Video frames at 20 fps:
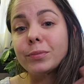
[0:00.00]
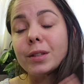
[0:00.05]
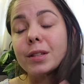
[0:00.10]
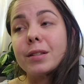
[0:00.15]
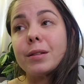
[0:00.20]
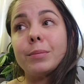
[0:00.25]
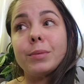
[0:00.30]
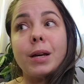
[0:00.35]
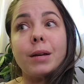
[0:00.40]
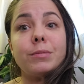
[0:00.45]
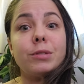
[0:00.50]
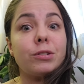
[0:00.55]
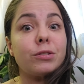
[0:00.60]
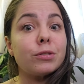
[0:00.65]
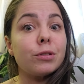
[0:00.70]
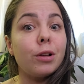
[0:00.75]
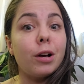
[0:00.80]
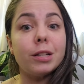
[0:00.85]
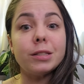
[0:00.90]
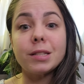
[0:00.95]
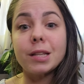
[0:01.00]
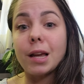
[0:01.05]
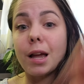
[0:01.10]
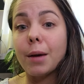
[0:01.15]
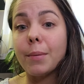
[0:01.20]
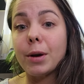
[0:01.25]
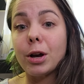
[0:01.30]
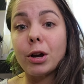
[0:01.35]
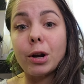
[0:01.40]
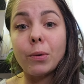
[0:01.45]
Sometimes there's lots that
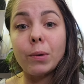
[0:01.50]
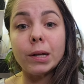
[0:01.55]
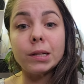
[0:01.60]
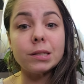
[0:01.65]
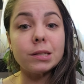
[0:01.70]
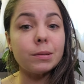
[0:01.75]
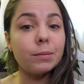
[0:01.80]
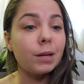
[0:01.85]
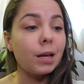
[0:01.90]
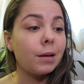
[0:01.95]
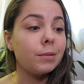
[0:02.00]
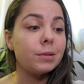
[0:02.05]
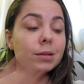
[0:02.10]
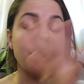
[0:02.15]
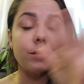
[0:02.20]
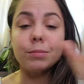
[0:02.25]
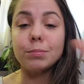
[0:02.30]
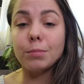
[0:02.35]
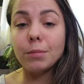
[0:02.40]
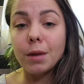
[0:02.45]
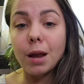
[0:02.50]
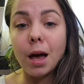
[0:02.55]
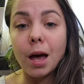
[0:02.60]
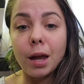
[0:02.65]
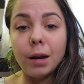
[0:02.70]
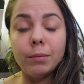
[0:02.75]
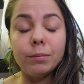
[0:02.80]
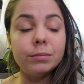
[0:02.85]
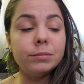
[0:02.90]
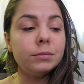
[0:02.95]
come out at once, sometimes
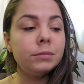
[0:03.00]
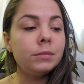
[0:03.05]
none.